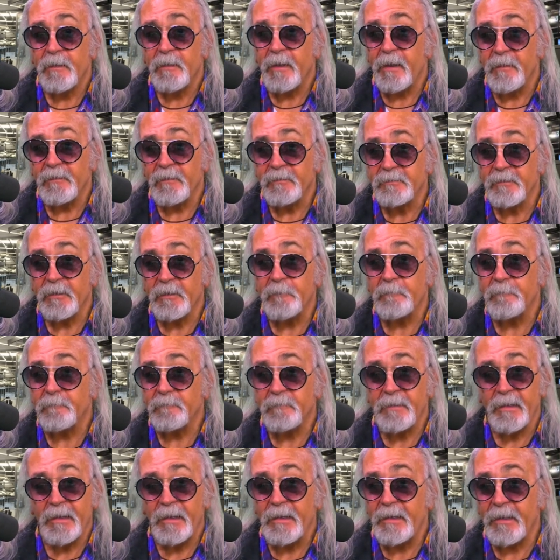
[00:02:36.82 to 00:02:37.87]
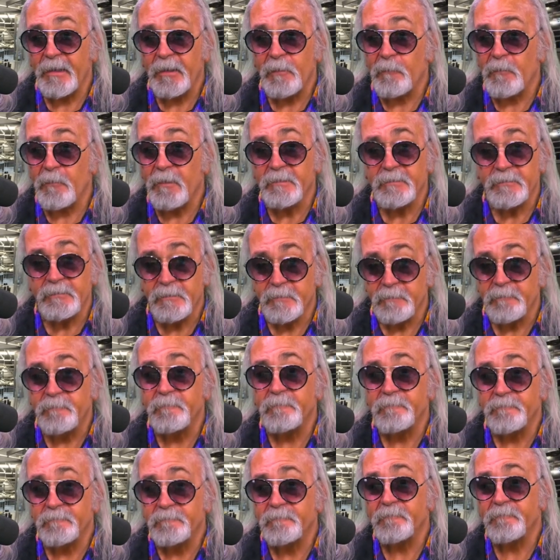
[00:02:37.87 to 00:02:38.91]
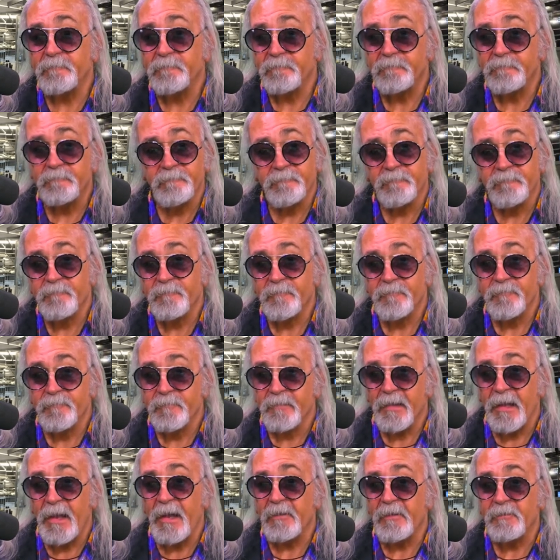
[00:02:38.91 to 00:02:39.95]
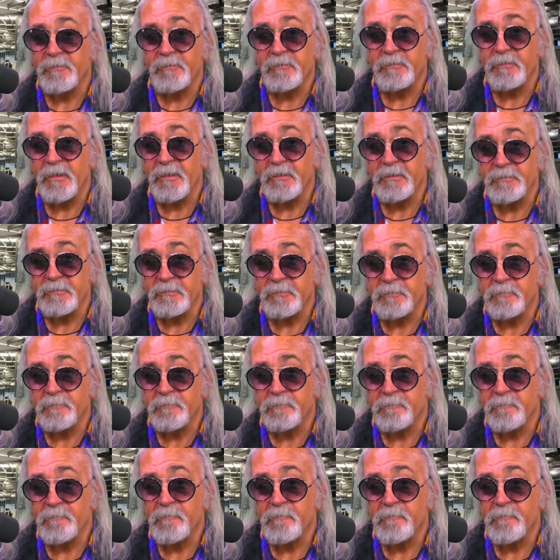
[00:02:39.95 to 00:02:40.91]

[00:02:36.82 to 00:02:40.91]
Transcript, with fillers: and some idiot wants to exercise his